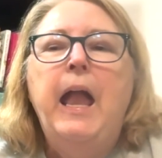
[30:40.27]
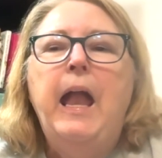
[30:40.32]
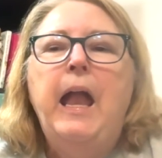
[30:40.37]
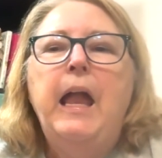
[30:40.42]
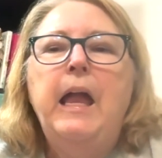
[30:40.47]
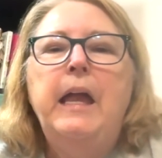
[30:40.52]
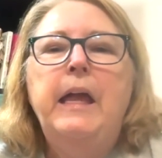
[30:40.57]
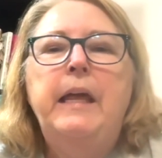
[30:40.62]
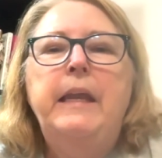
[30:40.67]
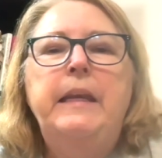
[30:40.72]

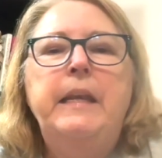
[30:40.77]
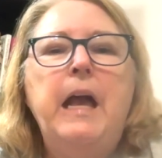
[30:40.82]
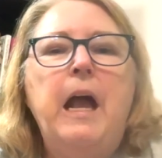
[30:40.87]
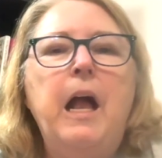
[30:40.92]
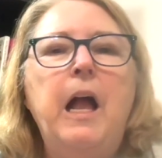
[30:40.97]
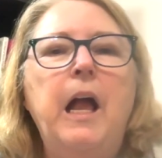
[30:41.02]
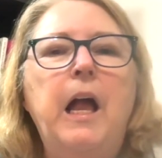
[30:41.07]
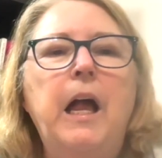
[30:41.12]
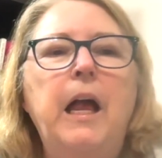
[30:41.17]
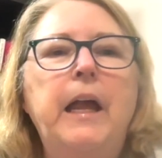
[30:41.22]
And
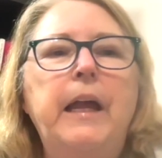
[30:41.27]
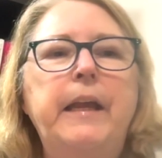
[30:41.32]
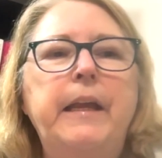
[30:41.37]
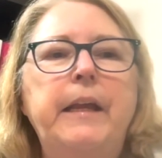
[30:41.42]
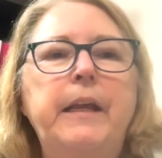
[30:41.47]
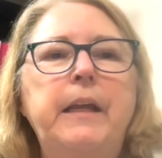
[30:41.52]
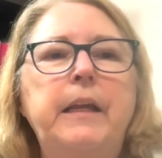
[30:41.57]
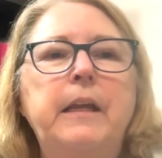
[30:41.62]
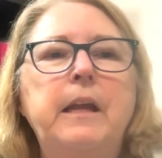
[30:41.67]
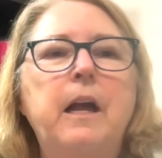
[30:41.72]

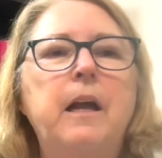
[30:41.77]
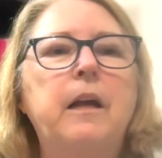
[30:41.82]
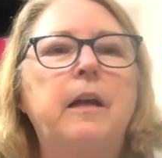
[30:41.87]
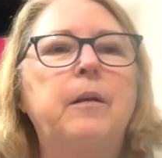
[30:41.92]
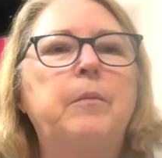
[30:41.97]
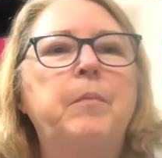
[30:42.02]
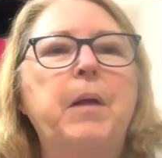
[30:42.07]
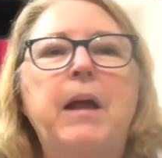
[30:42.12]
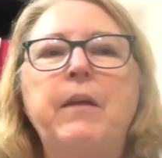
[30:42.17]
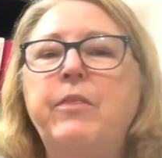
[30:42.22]
I
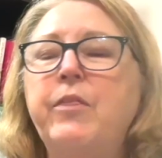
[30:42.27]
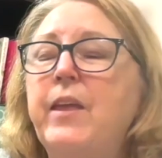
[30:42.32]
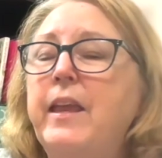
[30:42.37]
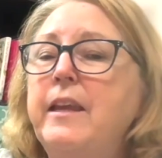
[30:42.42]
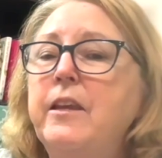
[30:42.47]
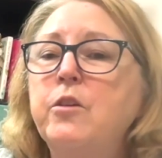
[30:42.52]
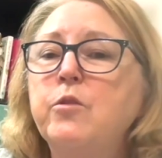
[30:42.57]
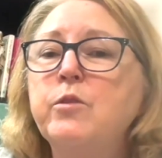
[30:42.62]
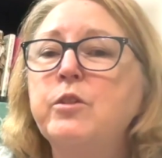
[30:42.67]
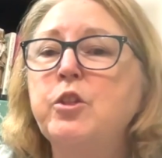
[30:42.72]

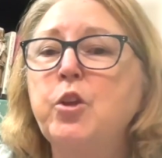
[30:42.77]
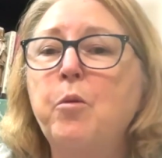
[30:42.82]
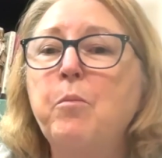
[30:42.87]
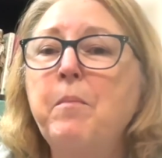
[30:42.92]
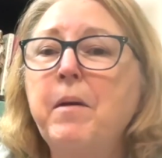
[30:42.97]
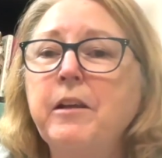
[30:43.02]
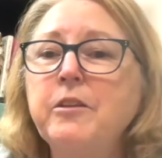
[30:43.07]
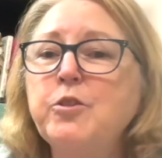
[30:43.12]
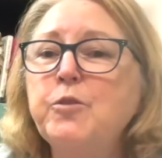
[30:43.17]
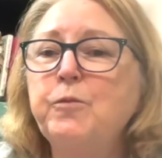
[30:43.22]
thank you so
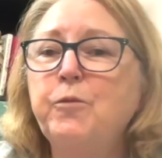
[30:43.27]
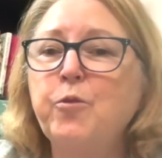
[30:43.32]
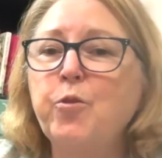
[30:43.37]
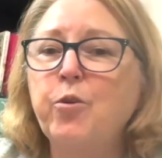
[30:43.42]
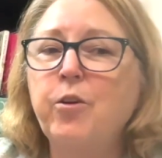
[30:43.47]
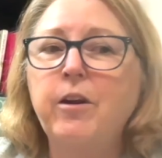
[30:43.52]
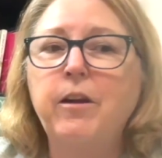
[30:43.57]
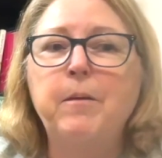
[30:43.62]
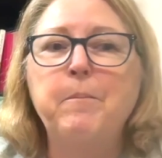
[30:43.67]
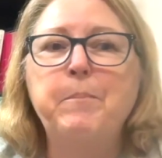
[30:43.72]
much
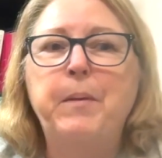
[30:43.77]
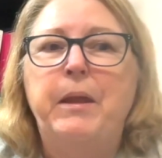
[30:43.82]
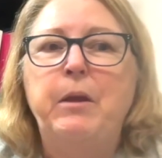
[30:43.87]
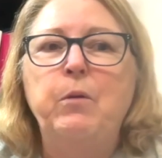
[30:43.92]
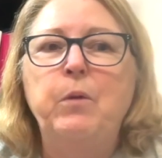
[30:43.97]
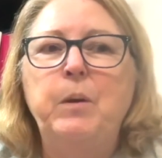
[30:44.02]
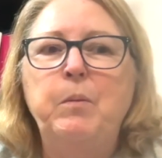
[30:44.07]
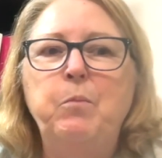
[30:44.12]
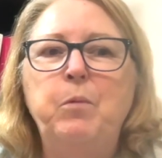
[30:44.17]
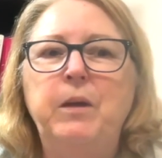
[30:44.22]
for
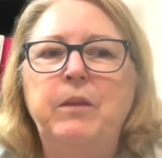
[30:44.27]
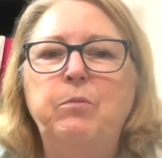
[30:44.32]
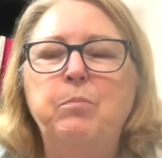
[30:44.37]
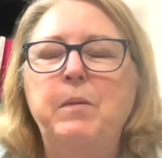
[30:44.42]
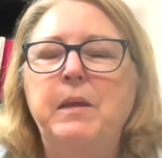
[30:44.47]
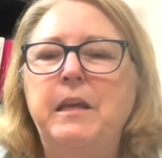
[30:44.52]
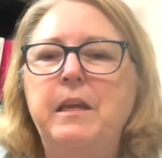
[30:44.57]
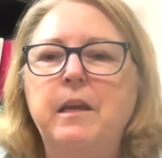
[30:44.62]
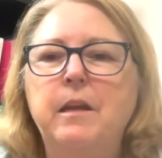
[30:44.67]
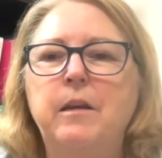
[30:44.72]
bearing with
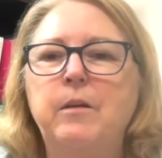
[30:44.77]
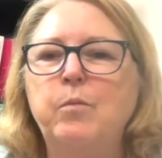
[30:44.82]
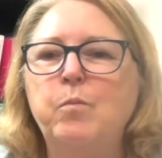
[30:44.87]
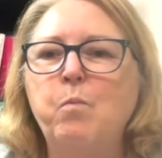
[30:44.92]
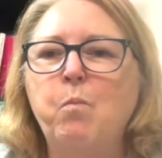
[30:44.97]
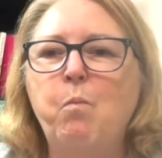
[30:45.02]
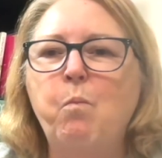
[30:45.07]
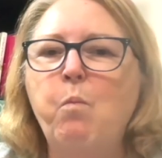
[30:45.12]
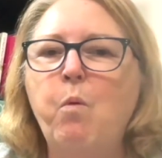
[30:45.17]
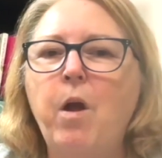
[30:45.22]
me and
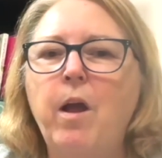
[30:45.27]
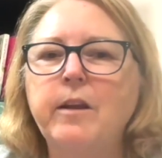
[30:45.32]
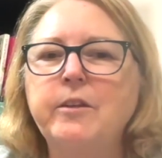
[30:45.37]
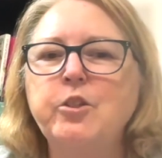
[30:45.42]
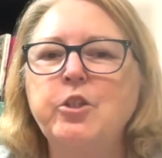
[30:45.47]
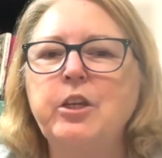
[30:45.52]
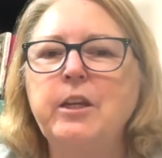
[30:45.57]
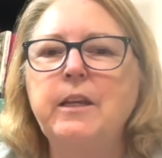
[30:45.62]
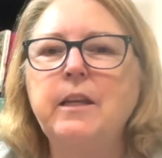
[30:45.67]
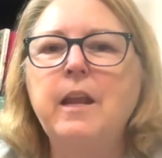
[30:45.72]

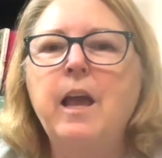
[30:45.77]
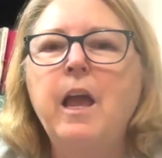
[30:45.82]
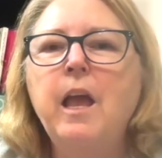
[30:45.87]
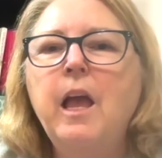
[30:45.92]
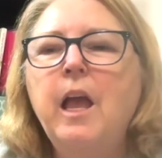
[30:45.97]
watching.